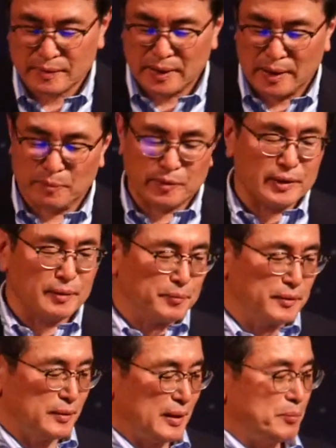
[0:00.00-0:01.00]
I want
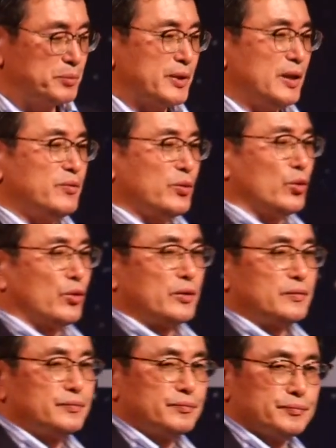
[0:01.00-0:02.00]
to uh, pray for
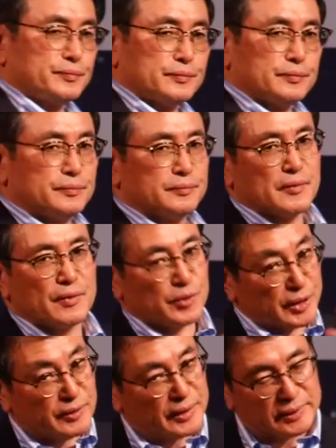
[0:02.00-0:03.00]

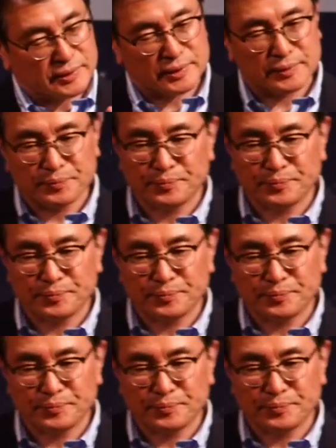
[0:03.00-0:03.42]
three things.